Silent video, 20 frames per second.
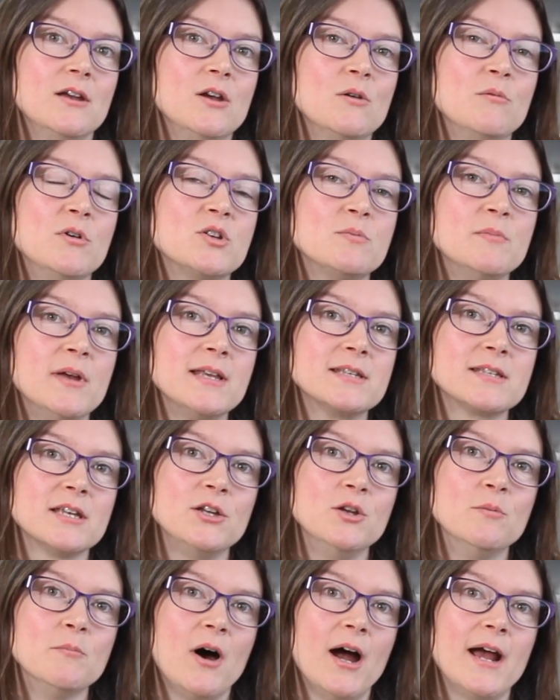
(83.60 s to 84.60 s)
which means that
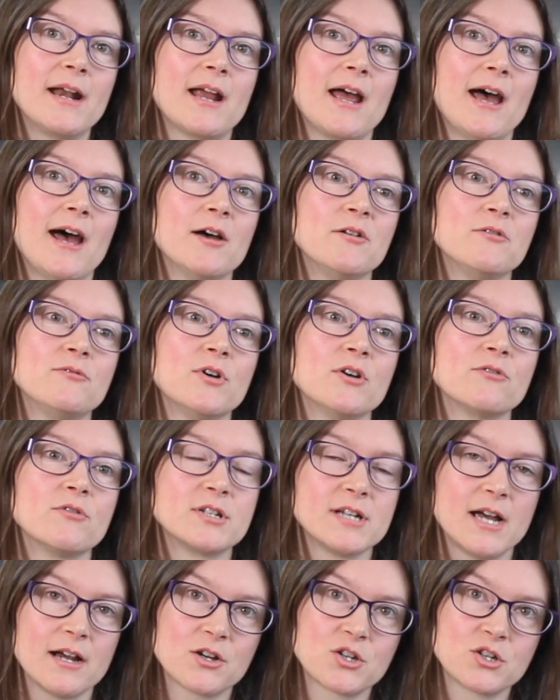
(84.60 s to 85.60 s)
you might have a
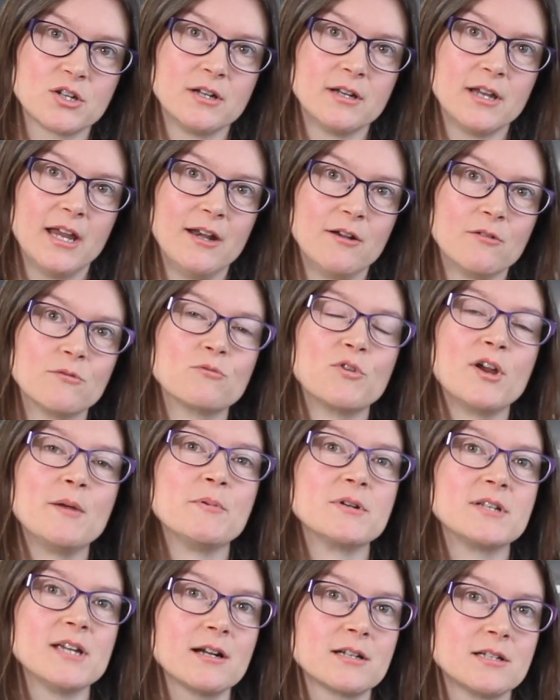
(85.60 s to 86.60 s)
reduction in
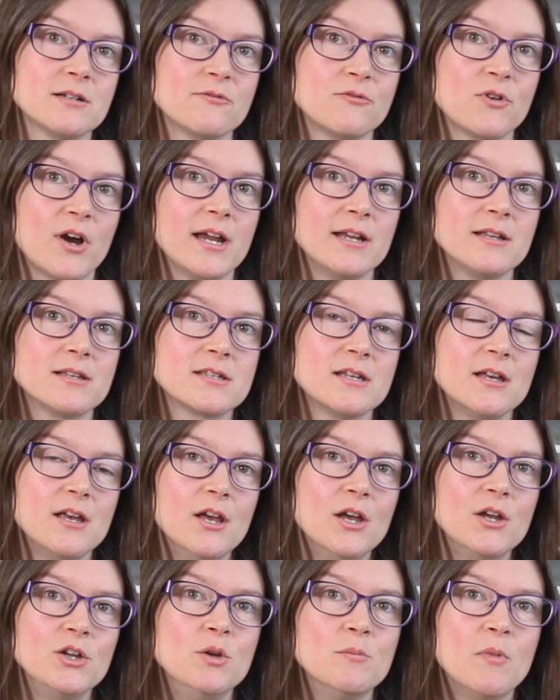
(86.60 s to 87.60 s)
reproductive rates.
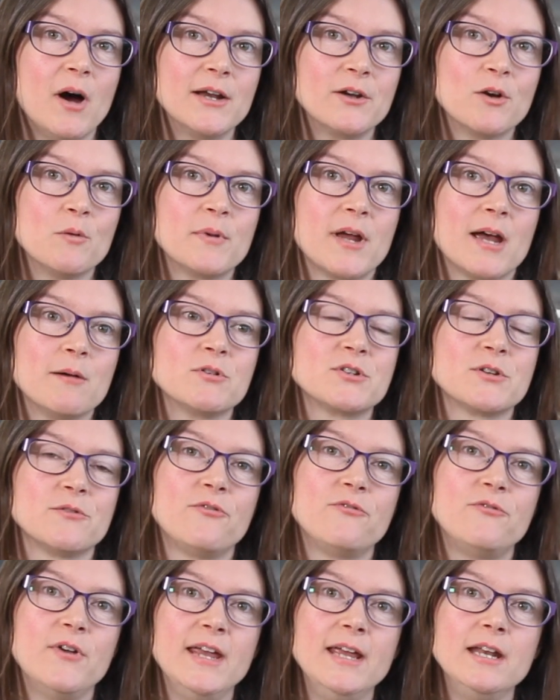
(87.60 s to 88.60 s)
You might not be able to
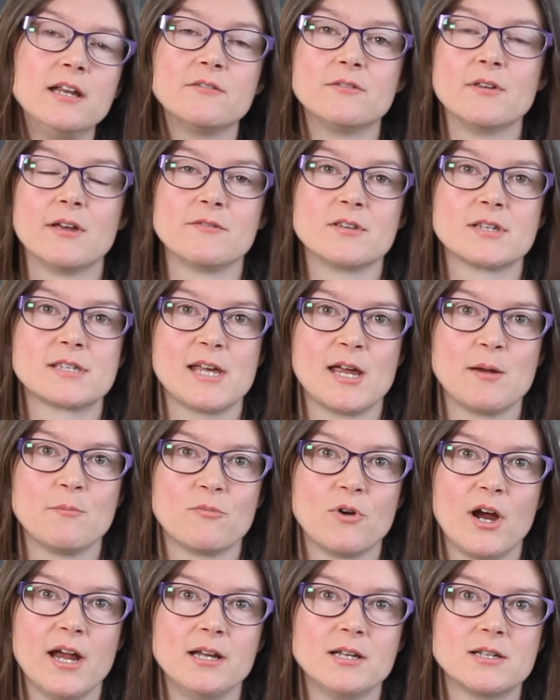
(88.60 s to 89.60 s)
feed at the same
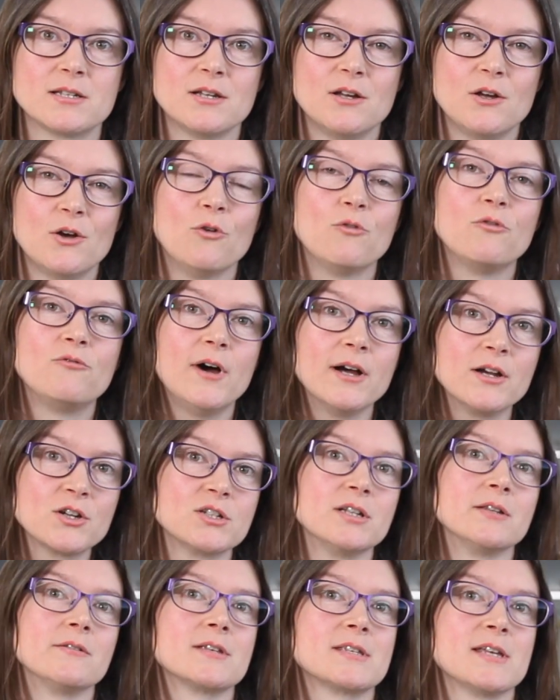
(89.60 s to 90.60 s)
rate or
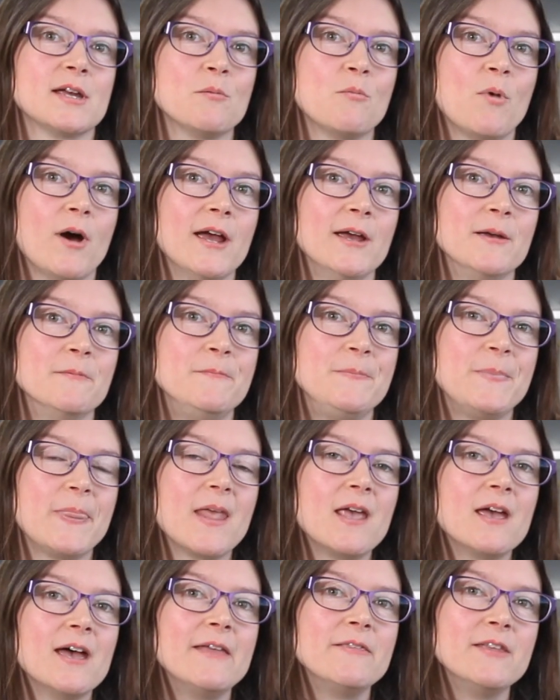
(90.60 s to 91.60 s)
function in the same way.
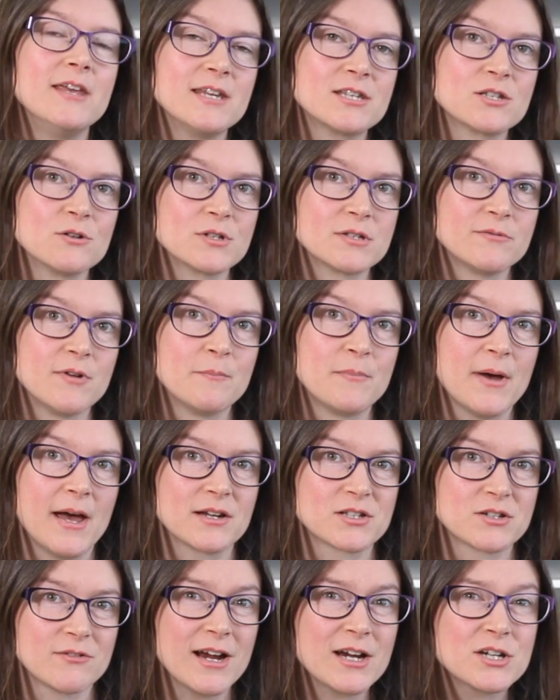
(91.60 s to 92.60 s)
And these sorts of
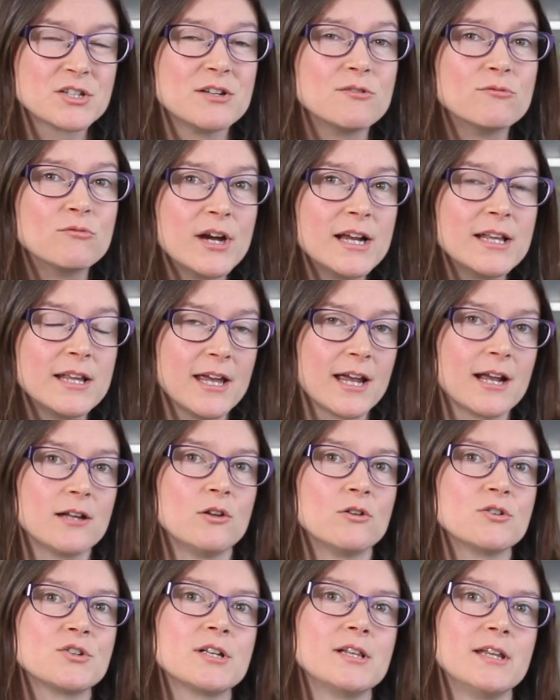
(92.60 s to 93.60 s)
impacts are actually really
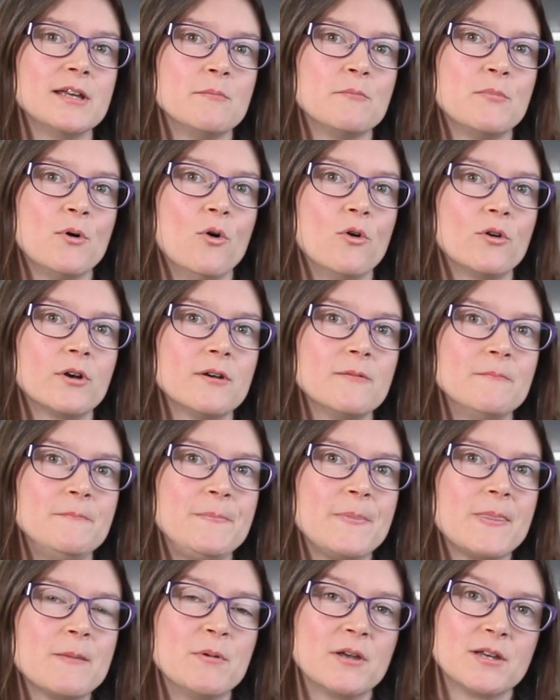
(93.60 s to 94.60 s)
ecologically important,
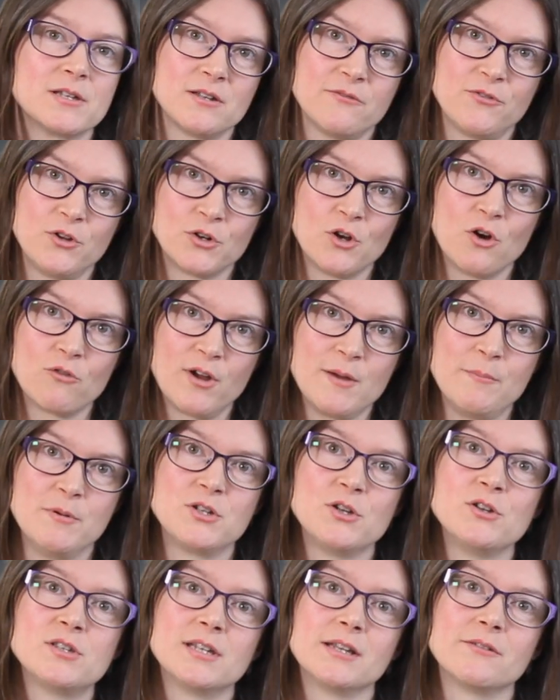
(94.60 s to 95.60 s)
because if you're not
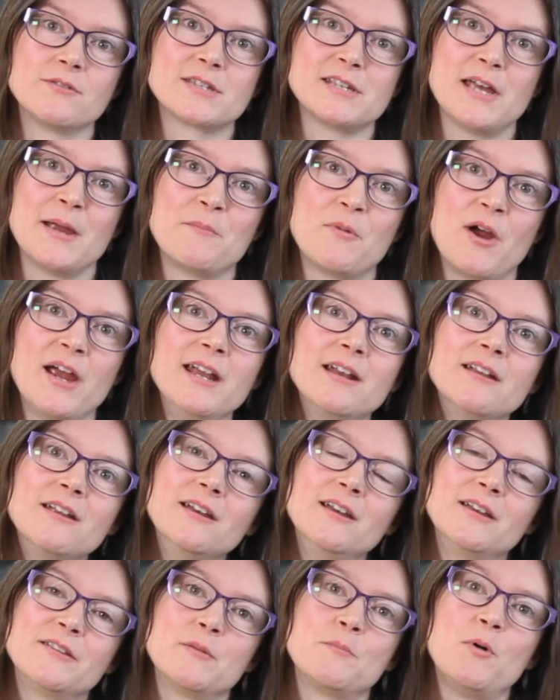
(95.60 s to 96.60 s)
reproducing at the same rate,
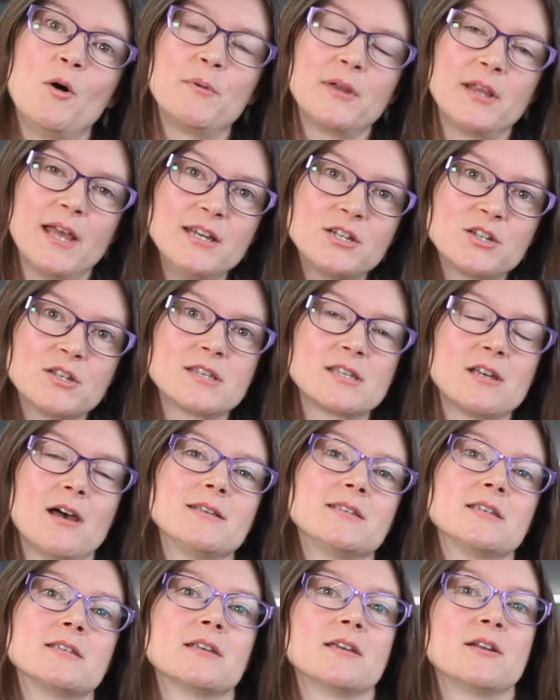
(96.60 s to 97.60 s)
the population
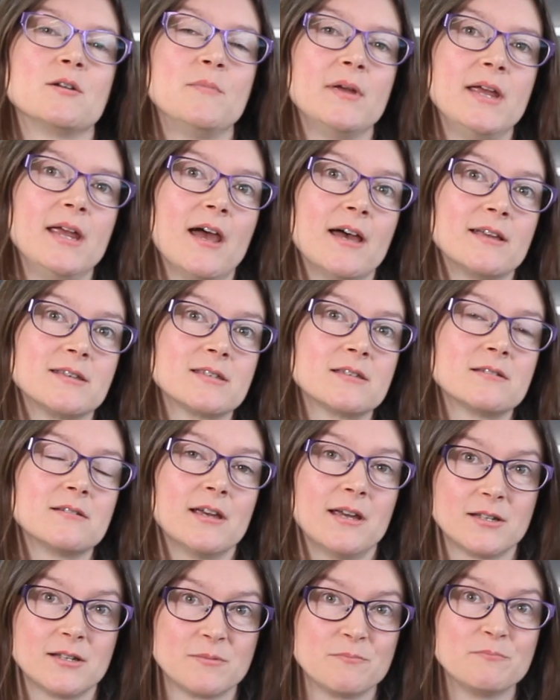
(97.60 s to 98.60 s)
size isn't going to be as
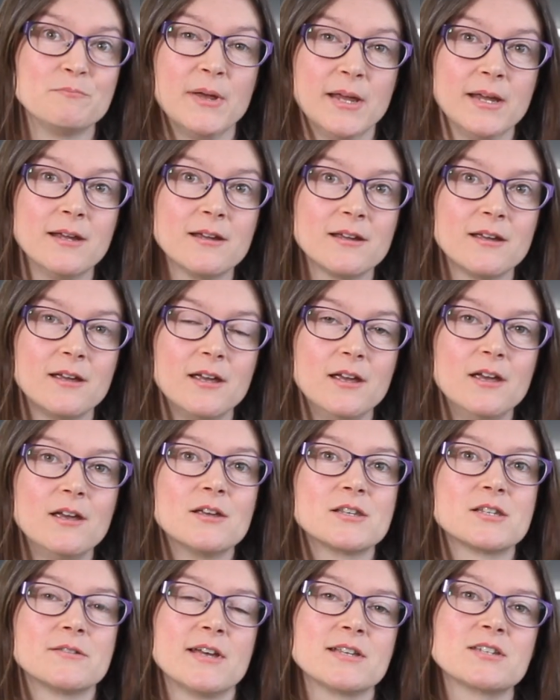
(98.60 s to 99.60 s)
big.
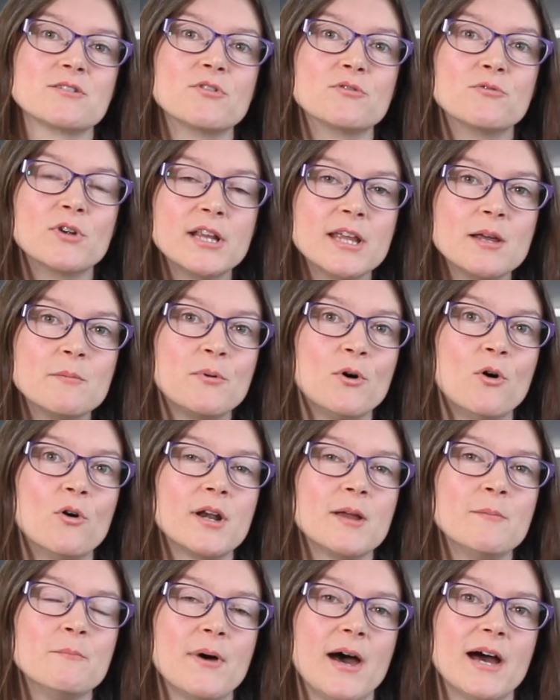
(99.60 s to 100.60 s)
So that's a really
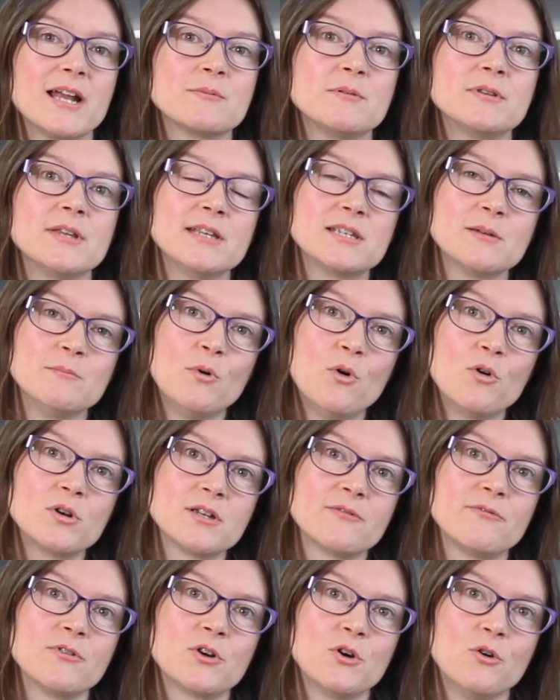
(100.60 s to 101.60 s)
important impact, but these are more
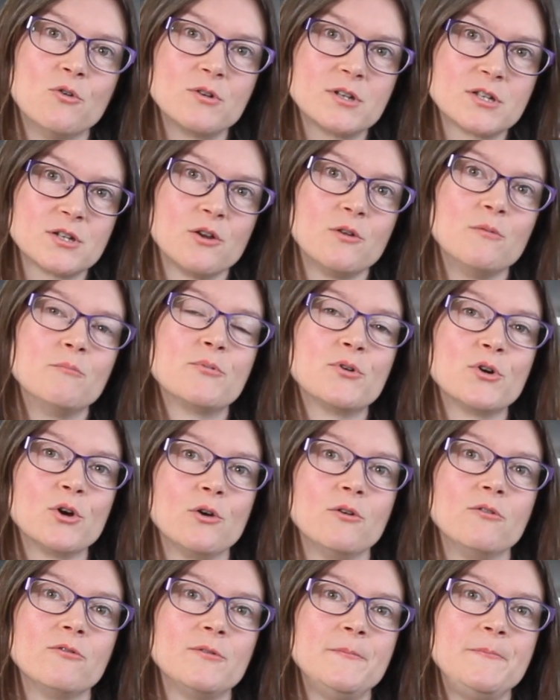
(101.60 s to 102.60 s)
difficult to
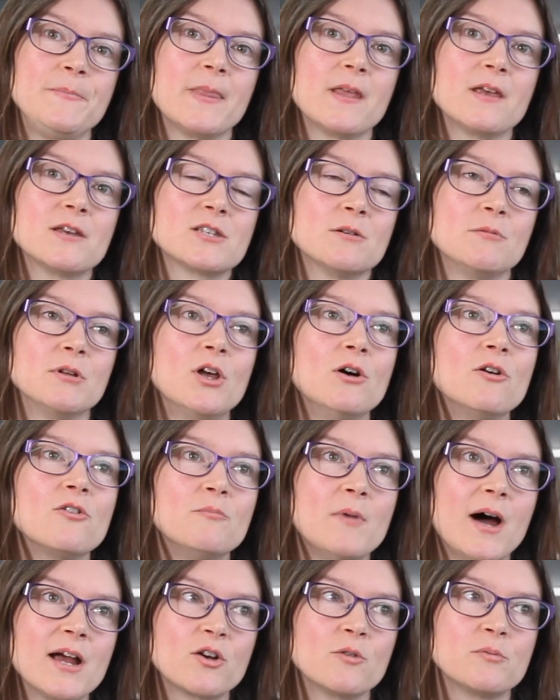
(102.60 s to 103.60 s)
prove. So a lot of
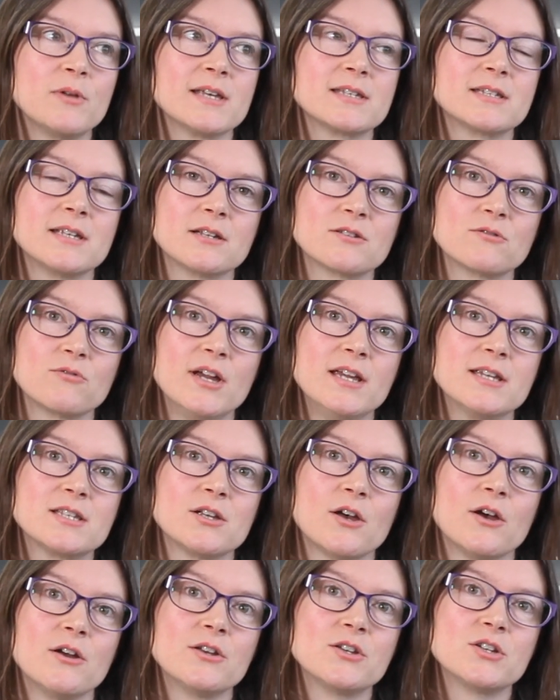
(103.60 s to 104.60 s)
microplastics
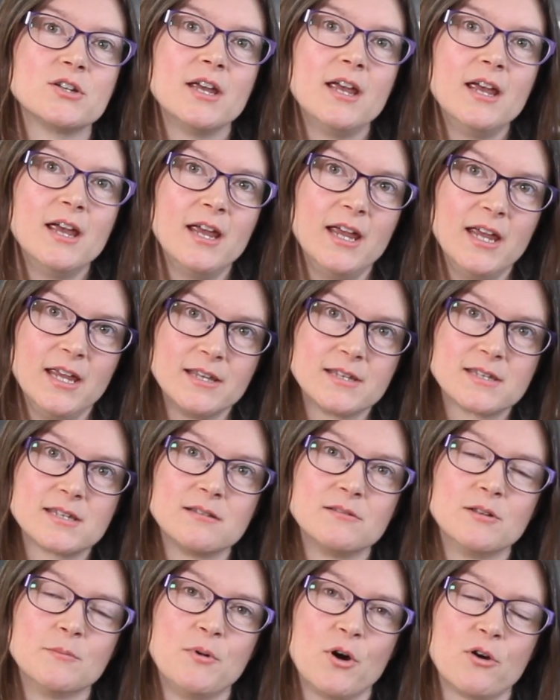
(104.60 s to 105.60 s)
research
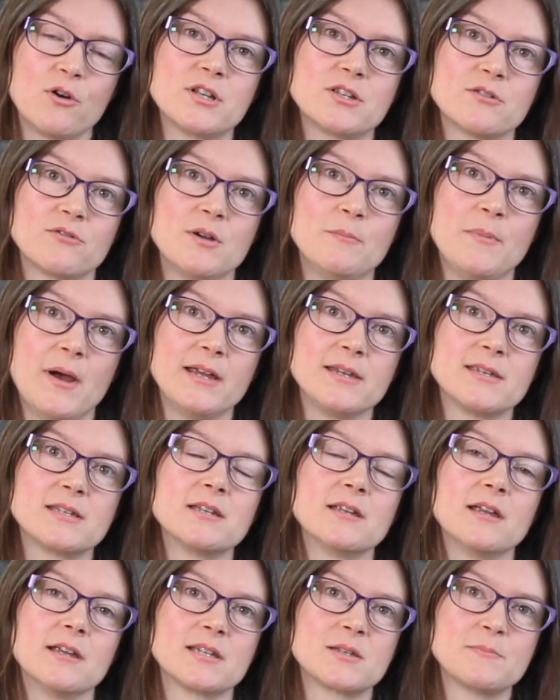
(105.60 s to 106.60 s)
is
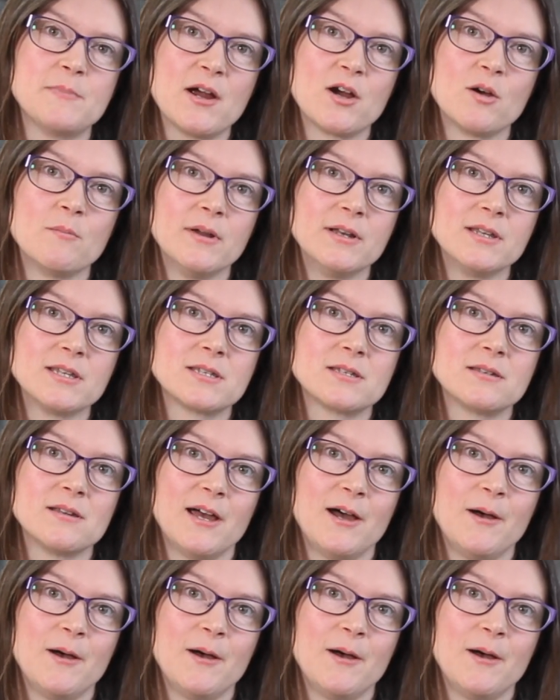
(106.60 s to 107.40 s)
laboratory-based experiments,